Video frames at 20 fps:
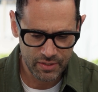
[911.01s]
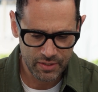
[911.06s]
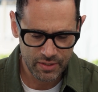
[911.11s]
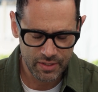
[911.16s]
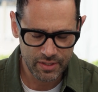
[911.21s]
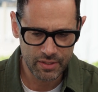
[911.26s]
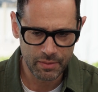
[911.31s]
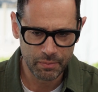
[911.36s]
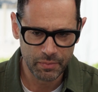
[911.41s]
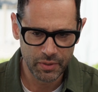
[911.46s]

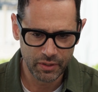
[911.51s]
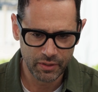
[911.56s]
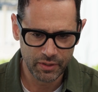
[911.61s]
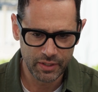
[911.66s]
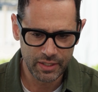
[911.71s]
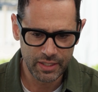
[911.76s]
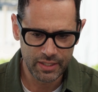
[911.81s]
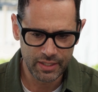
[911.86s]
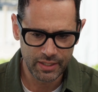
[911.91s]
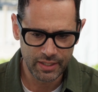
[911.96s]
this
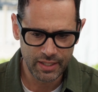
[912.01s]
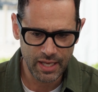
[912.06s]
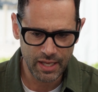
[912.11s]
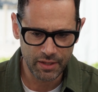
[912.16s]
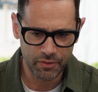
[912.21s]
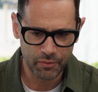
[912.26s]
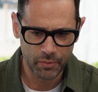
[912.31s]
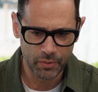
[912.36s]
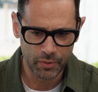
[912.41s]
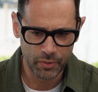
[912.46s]
ability to
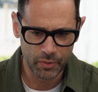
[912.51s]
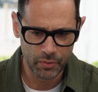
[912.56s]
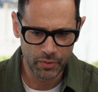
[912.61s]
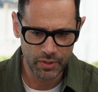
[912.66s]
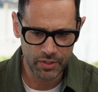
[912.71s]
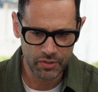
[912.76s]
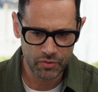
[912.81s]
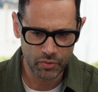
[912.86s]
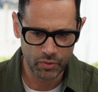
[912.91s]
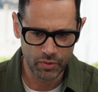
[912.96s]
get through
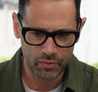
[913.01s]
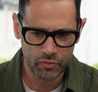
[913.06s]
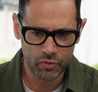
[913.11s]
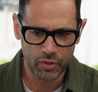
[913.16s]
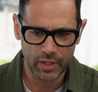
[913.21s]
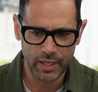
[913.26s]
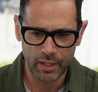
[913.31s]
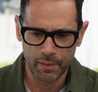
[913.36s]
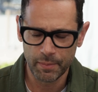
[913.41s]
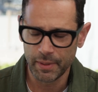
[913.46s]
this sort of
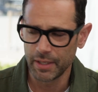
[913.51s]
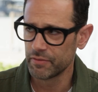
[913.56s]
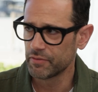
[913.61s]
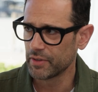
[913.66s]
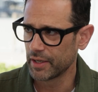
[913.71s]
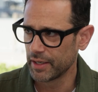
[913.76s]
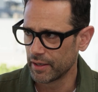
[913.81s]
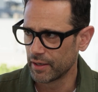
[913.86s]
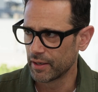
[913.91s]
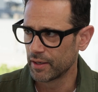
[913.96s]
trial by
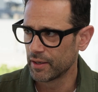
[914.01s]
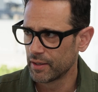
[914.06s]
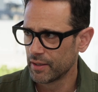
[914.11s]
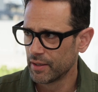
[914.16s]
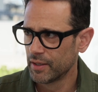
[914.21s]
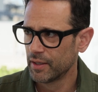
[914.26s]
fire,